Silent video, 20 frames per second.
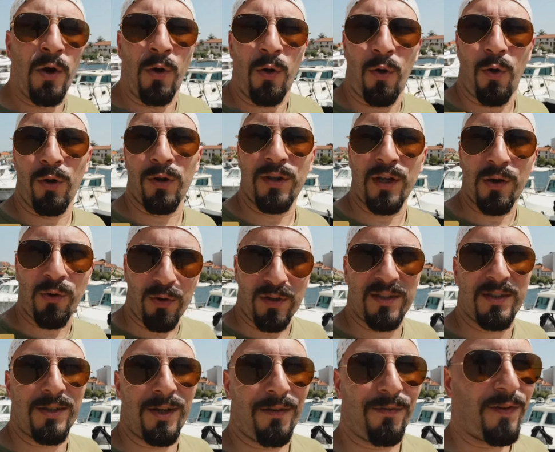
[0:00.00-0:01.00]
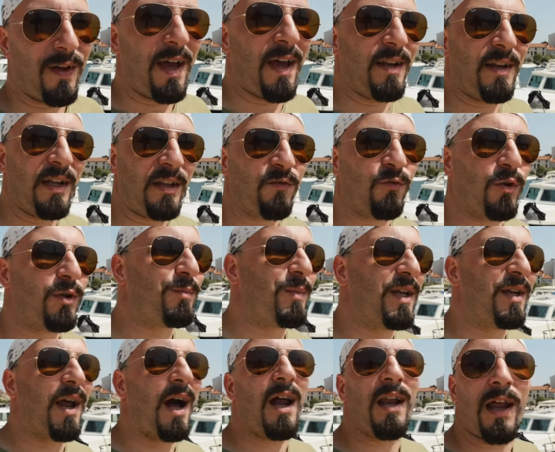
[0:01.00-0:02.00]
All the good stuff, and it would
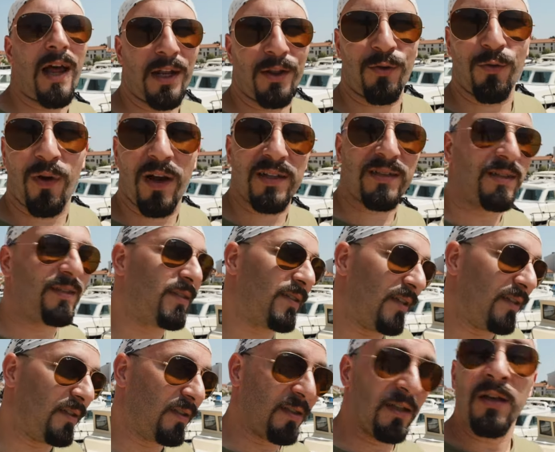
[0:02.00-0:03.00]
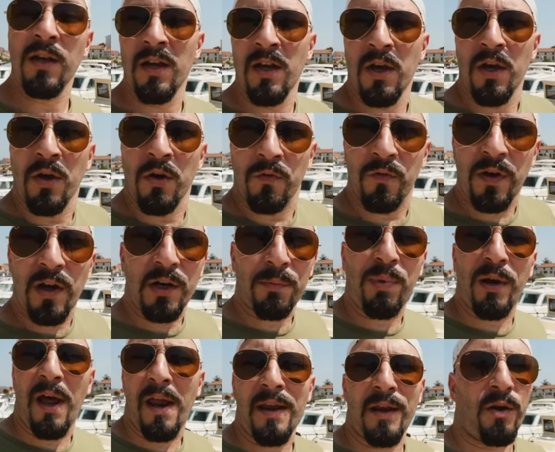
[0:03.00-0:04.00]
mean a lot to us, since we are
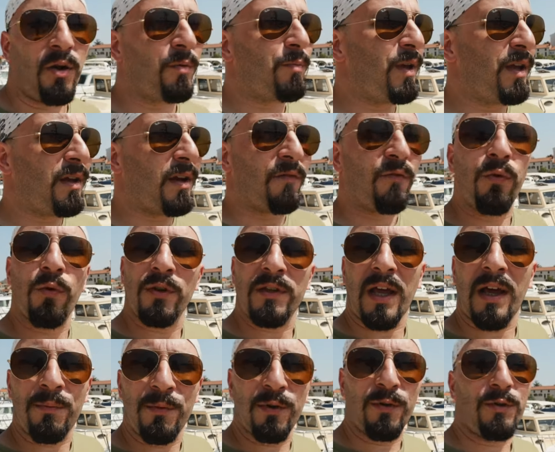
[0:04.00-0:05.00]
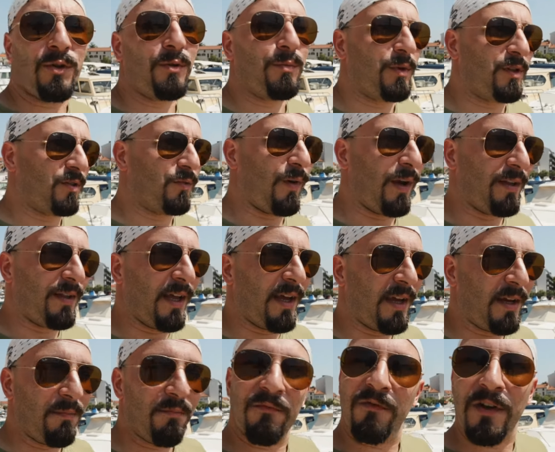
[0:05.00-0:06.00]
planning on being a full-time YouTubers one
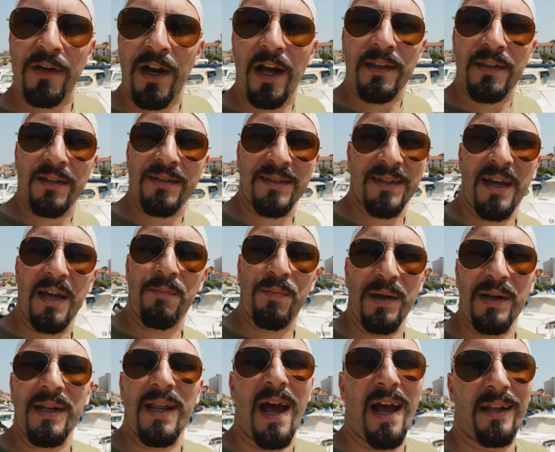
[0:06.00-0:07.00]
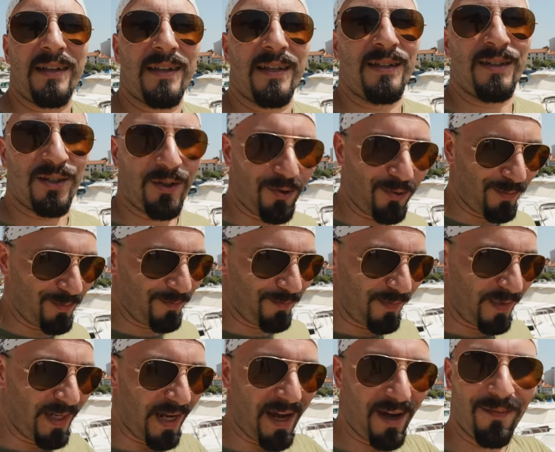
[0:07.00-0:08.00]
day. We're not escaping that. So
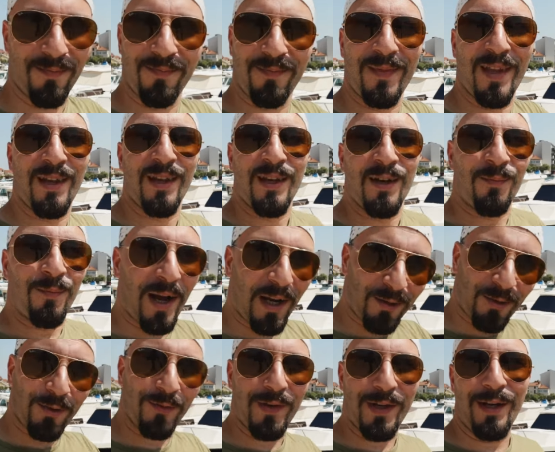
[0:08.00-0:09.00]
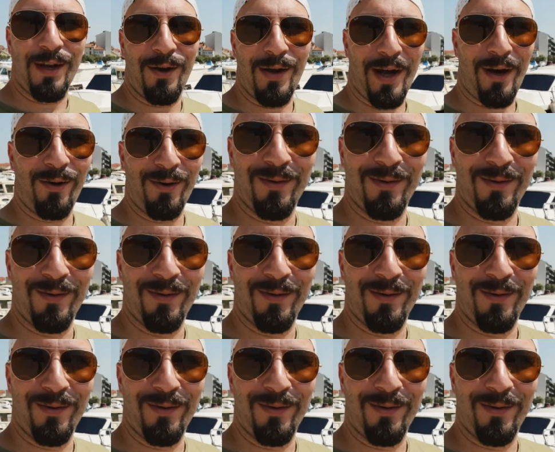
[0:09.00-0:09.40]
yeah, back to the video now.